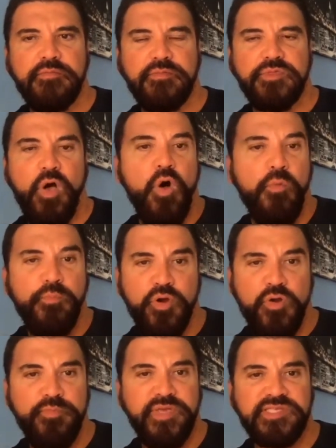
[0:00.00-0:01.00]
the whole
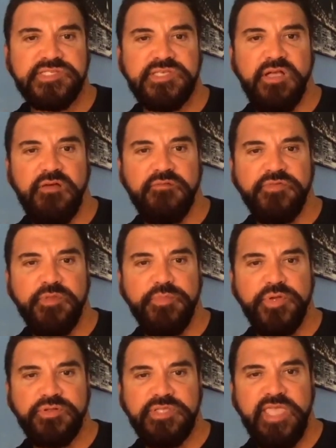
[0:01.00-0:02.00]
purpose of the
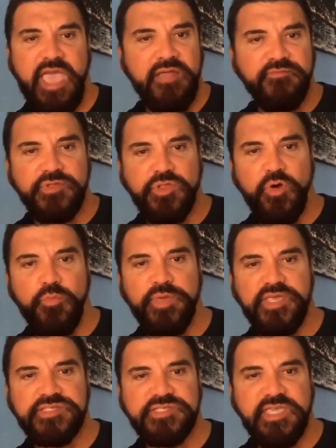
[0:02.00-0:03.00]
building envelope
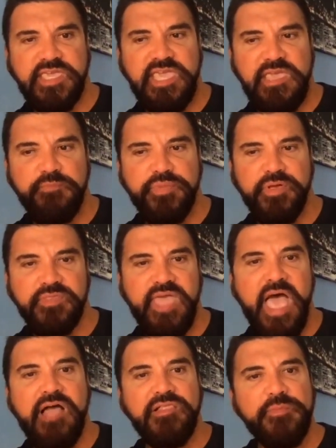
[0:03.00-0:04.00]
is to keep
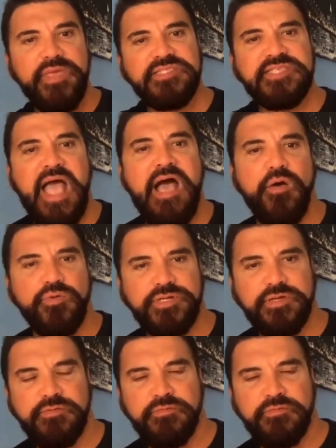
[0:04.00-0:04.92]
the elements out.